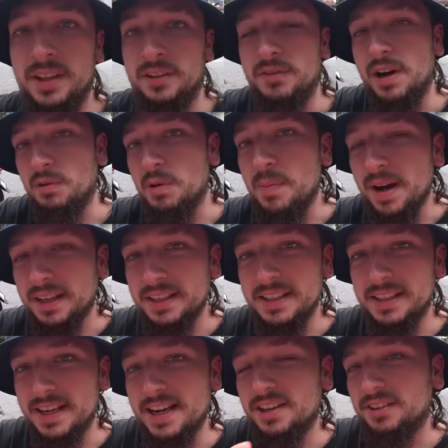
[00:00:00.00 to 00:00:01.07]
Right, we're back in
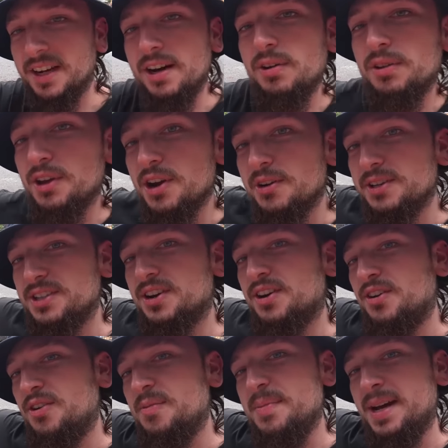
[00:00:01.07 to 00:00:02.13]
K L now. There is our
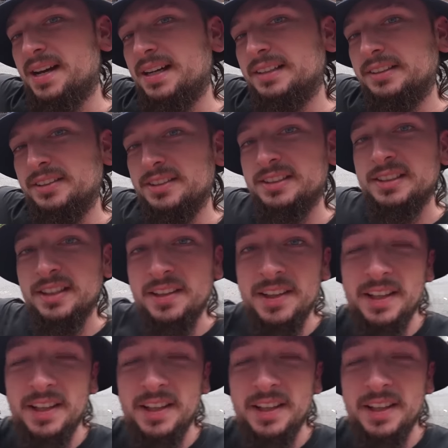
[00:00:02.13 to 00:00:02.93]
home behind us.